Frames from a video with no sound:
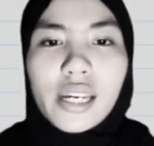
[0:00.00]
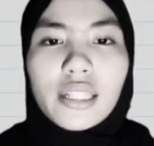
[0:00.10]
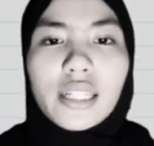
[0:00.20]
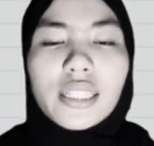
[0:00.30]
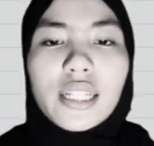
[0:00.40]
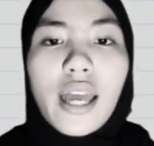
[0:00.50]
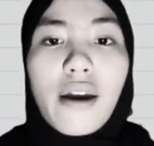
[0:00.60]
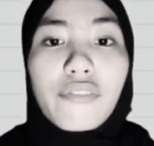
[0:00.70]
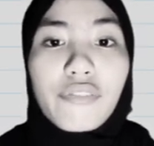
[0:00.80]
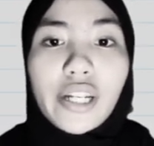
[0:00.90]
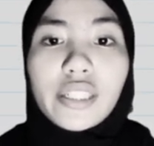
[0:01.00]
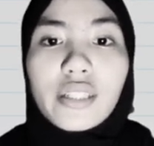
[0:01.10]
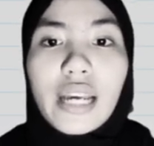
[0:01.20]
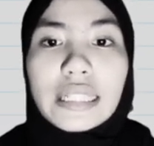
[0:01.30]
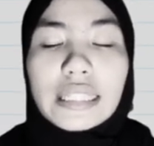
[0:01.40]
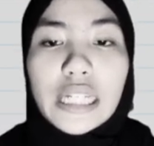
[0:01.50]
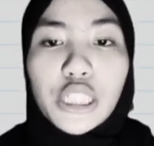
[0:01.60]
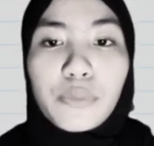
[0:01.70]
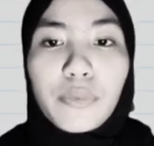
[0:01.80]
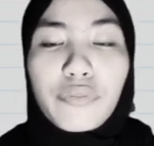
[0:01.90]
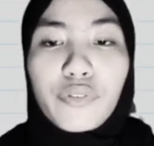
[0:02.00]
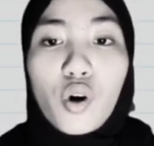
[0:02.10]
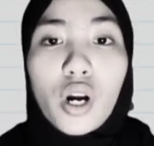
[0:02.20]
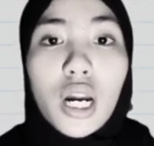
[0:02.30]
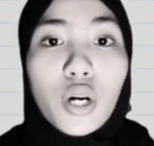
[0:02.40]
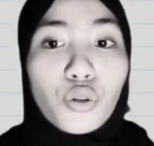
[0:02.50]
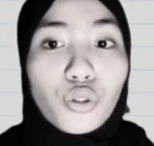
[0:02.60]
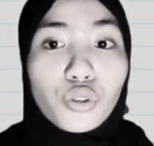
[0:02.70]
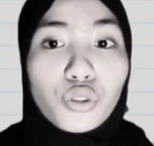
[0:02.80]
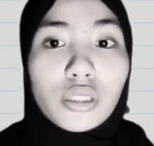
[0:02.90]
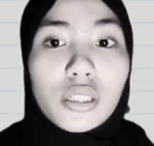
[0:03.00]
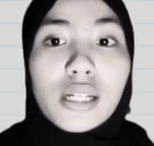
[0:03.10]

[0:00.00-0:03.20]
It is an affix attached before a root,